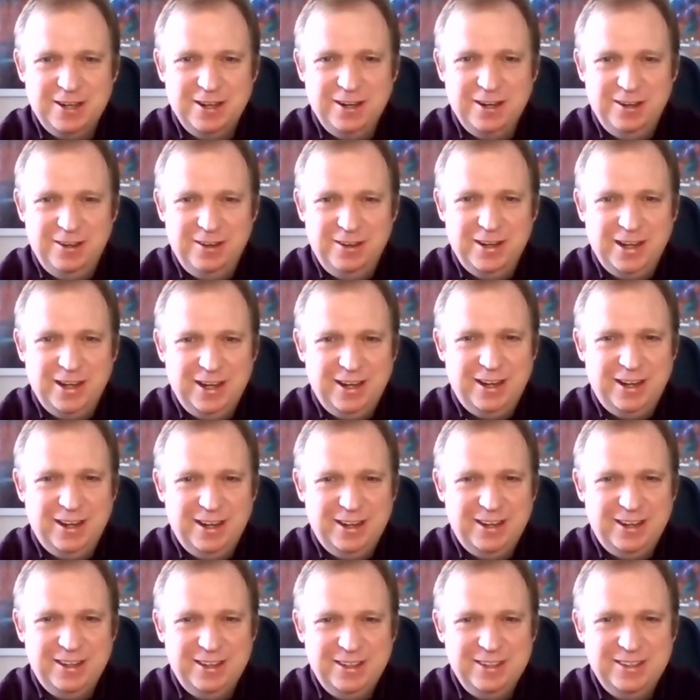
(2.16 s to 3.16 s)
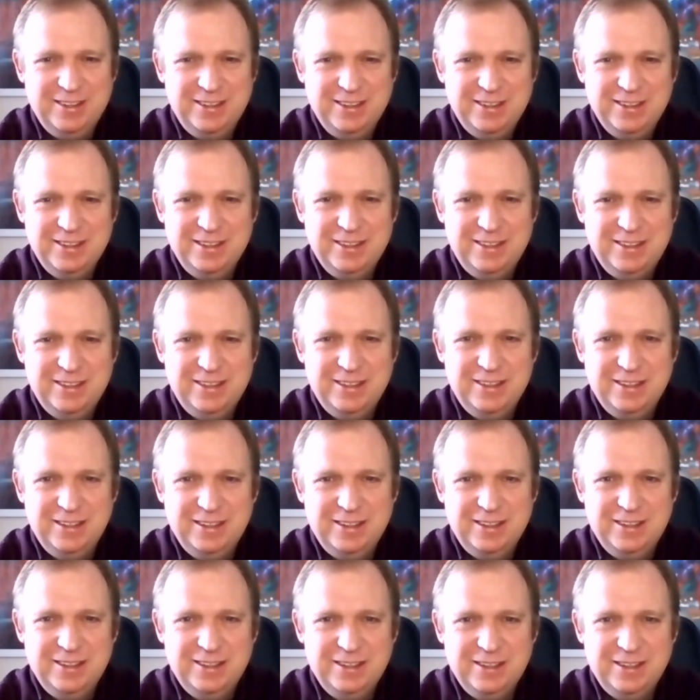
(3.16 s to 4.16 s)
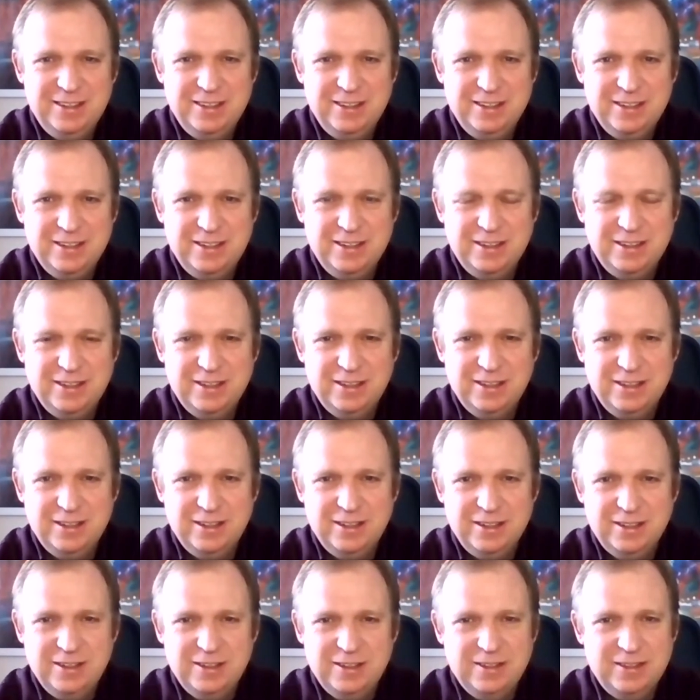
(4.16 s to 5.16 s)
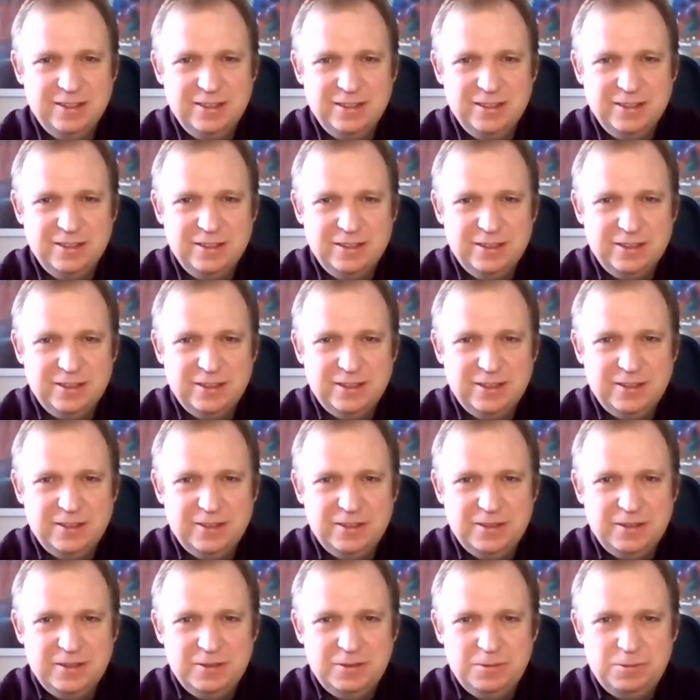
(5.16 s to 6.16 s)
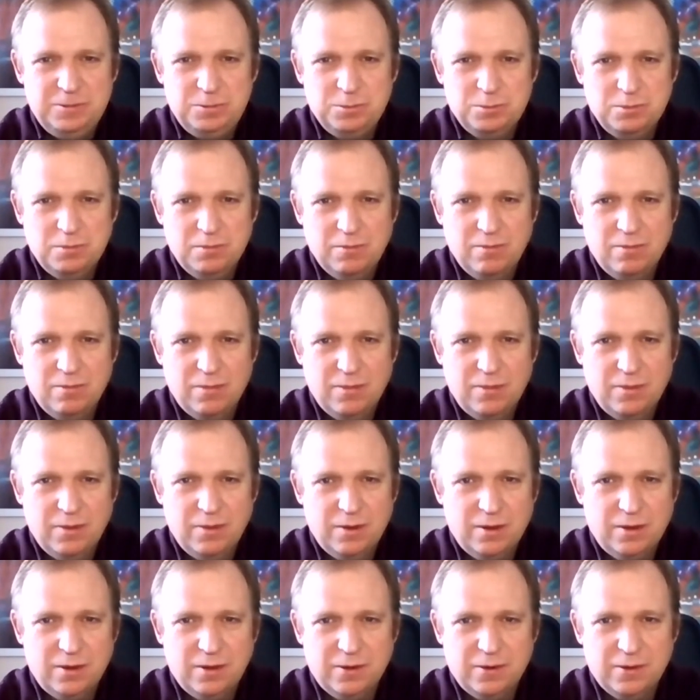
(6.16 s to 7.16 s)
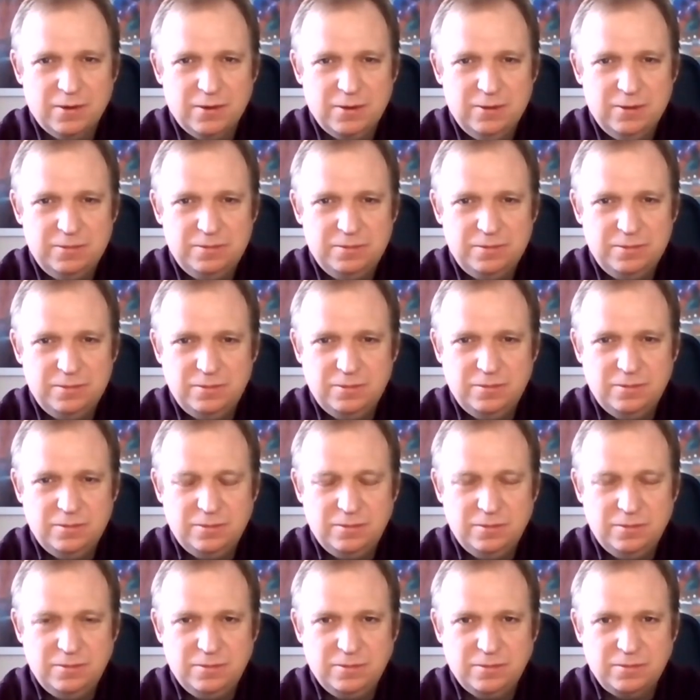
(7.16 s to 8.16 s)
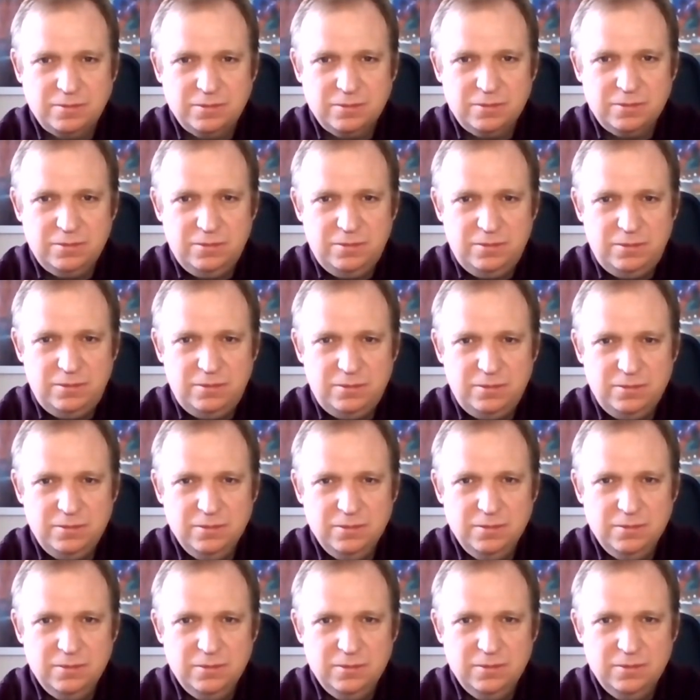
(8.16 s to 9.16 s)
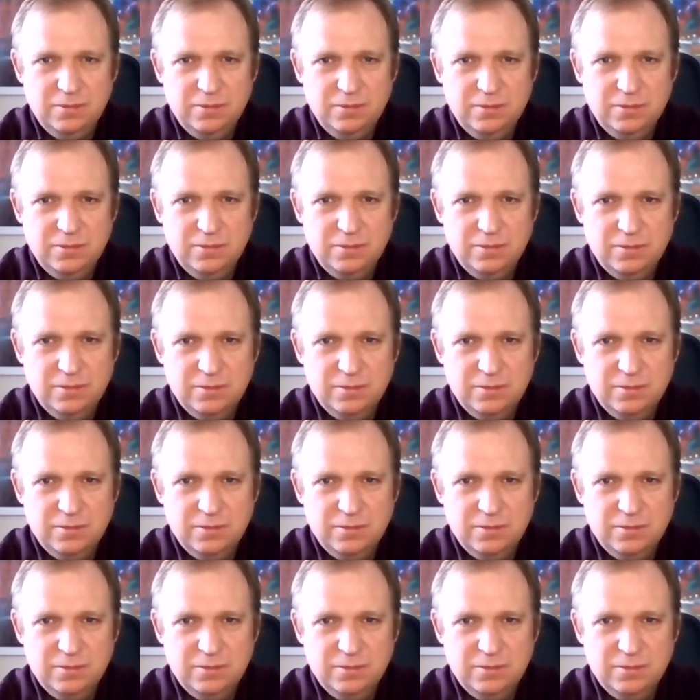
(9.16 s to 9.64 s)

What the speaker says: This person isn't speaking.